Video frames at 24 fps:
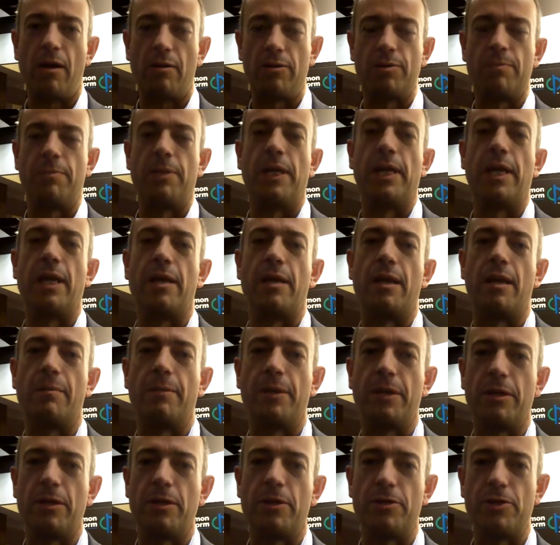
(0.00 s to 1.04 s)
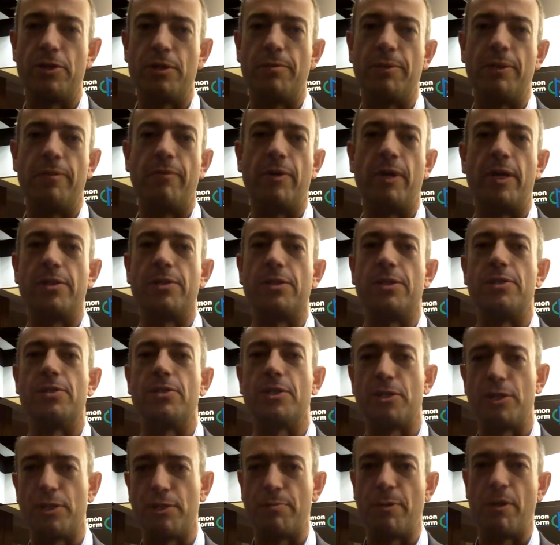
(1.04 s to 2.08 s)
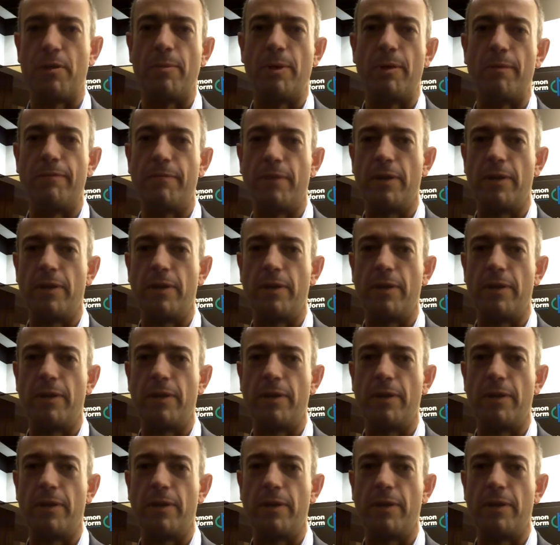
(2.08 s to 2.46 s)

ultimately end up in consumer devices such as mobile